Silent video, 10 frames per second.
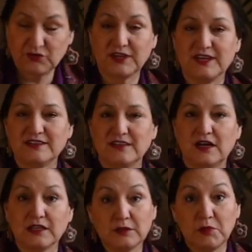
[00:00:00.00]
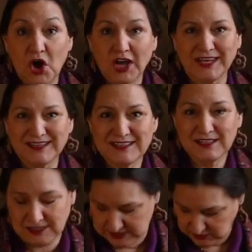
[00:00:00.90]
create a little pocket
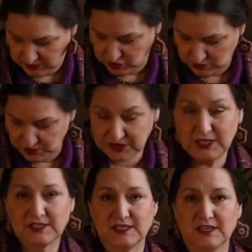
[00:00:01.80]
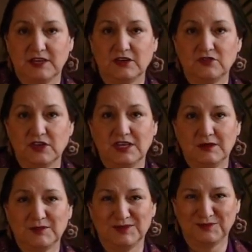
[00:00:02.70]
so that you could put things in there and you could
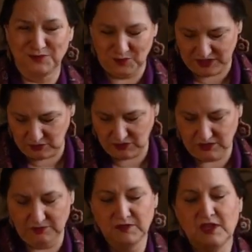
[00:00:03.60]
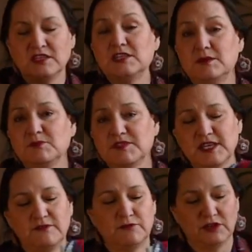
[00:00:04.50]
keep them to keep them
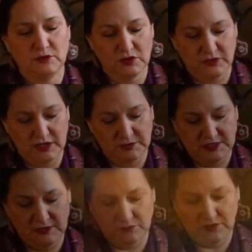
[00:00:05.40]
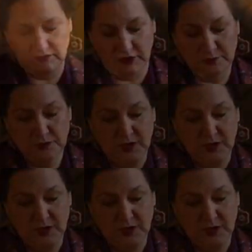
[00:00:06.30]
safe while you were going up and down the river.